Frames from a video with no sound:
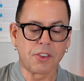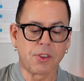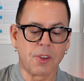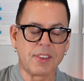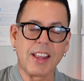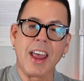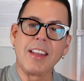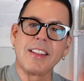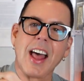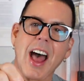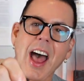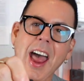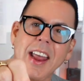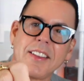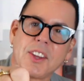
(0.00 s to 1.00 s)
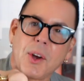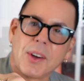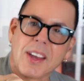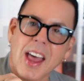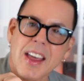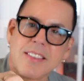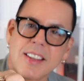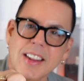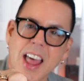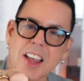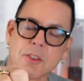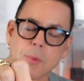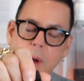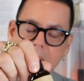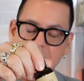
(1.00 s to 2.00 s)
So Date Night, okay, it's the
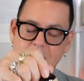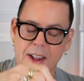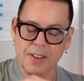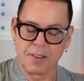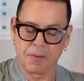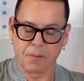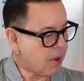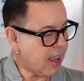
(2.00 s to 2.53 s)
next one.